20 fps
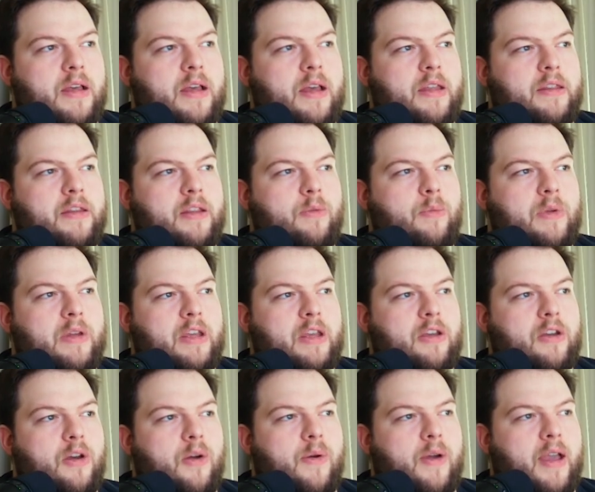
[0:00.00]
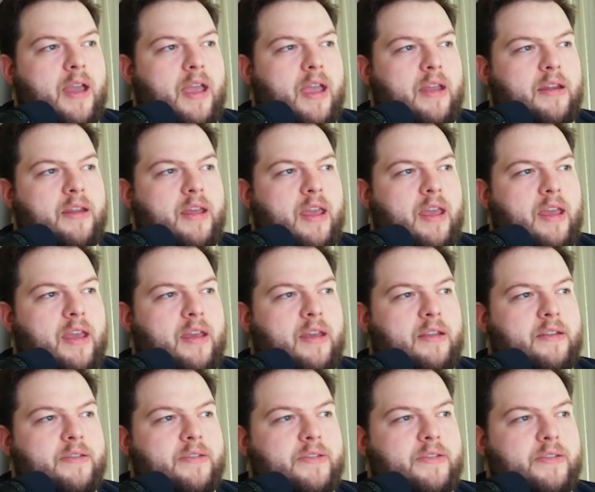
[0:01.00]
And then we can go ahead
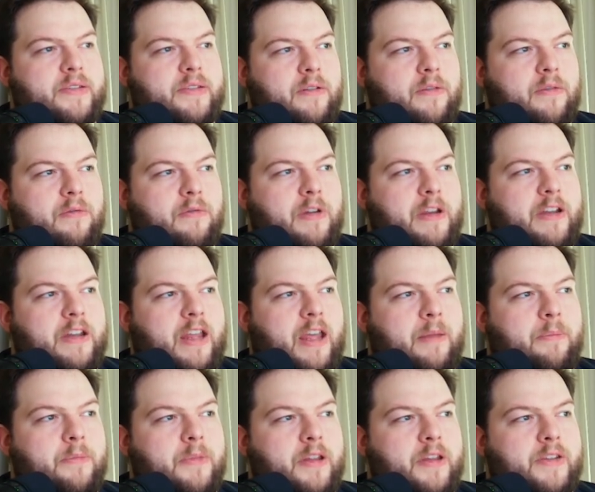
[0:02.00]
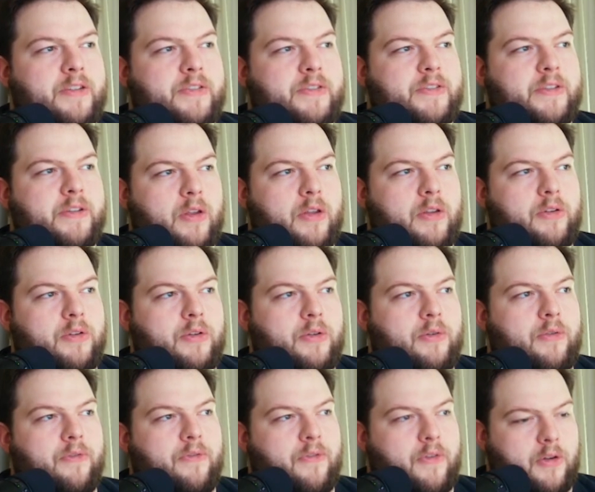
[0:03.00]
and rename this
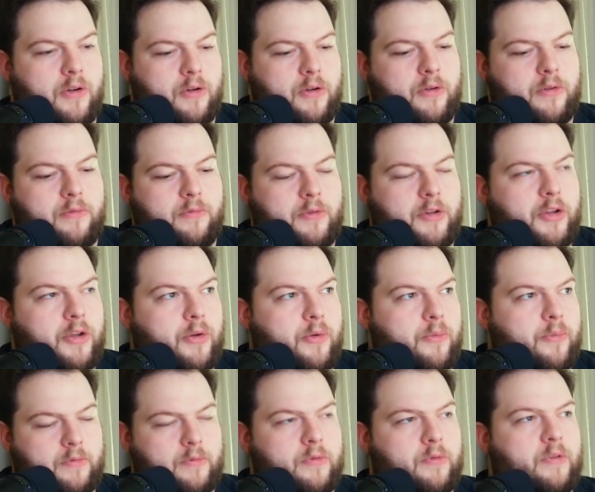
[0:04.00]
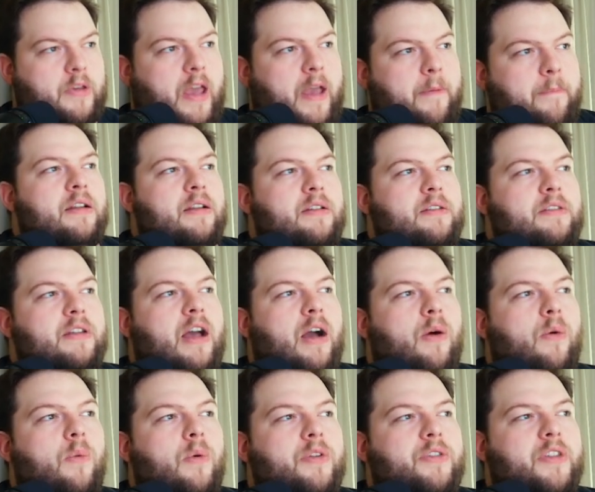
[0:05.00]
to footer 2. Okay. Now,
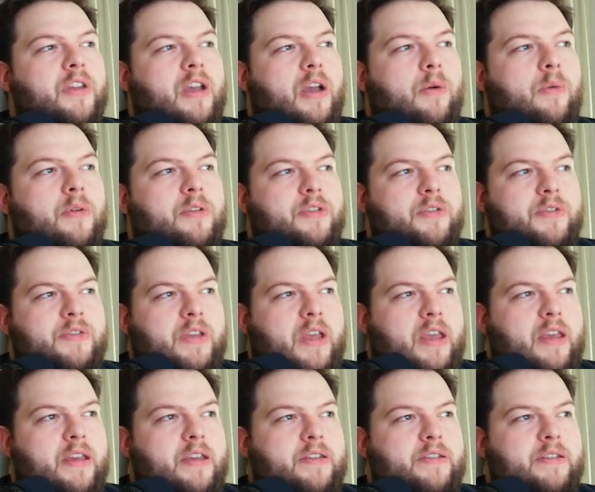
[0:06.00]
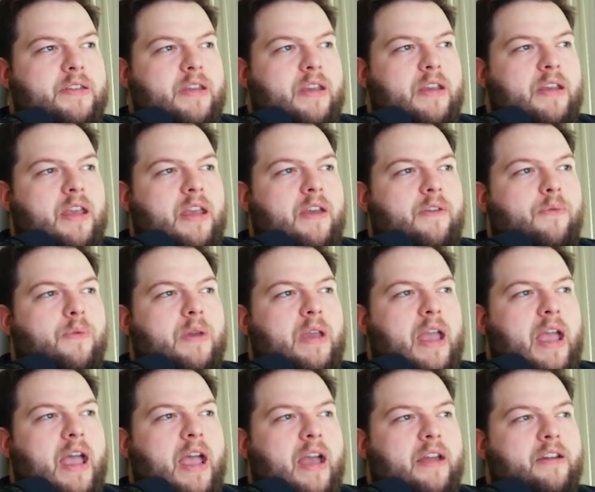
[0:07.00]
one thing I want to say is if we
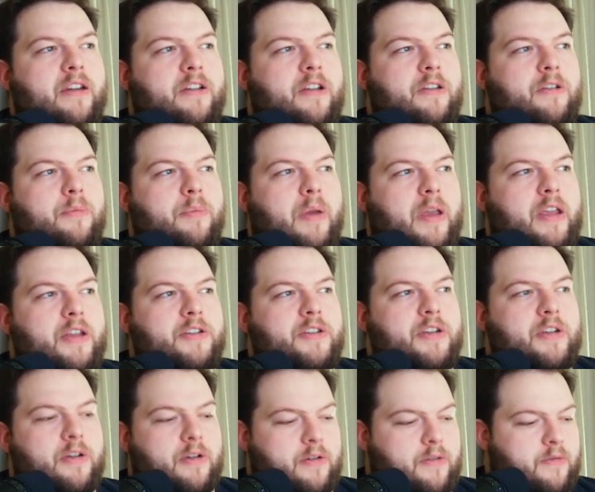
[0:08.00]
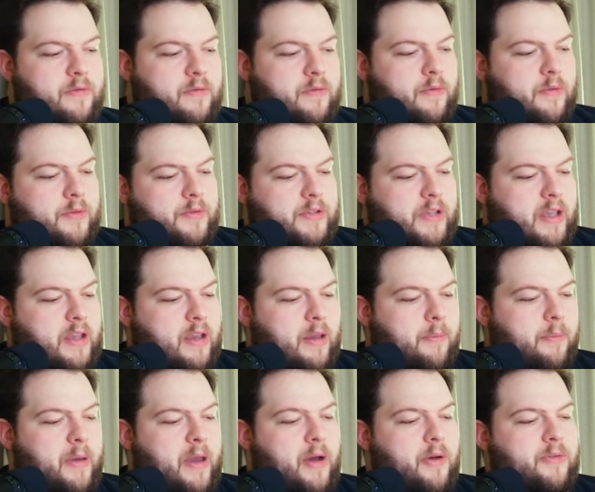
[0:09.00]
had another page here, we'll say
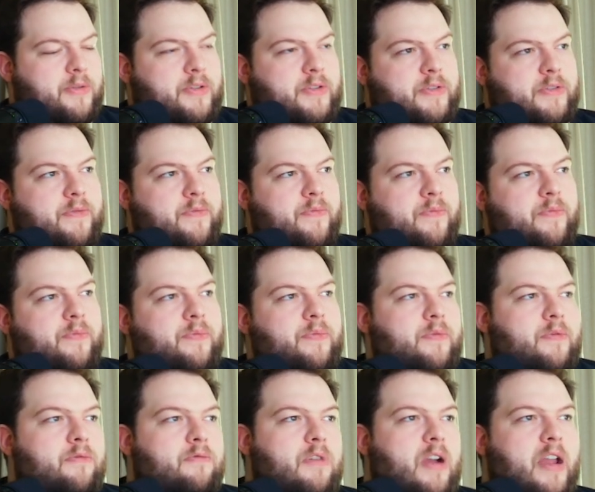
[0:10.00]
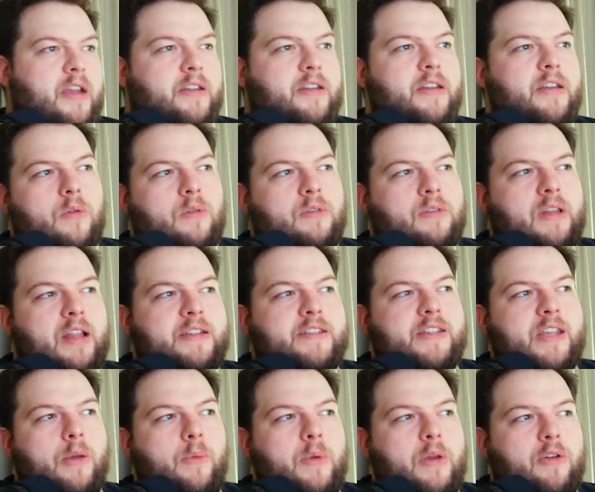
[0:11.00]
about, right? Let's
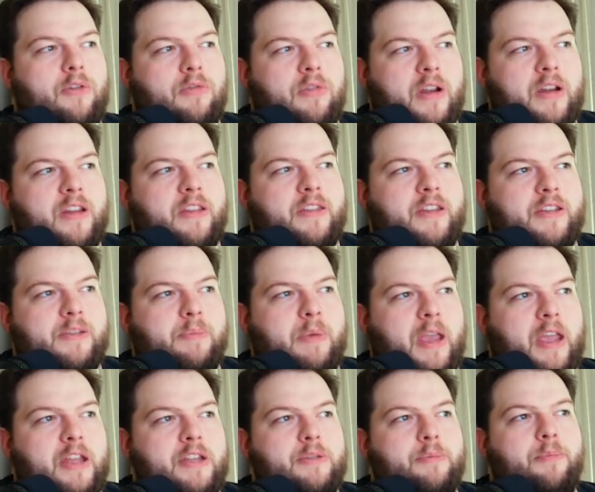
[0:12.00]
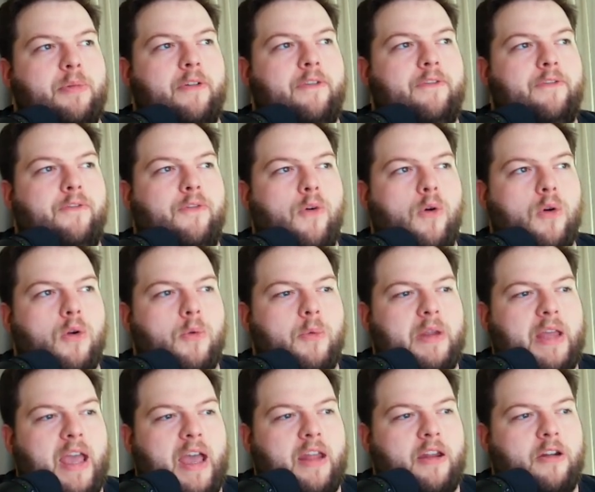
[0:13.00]
say we created this page before
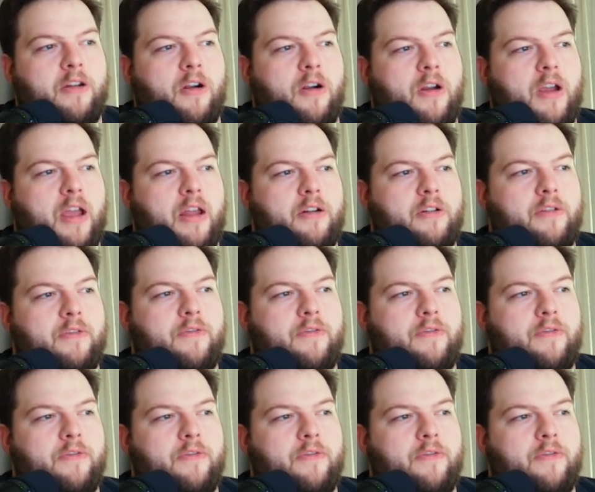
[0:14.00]
we added our header and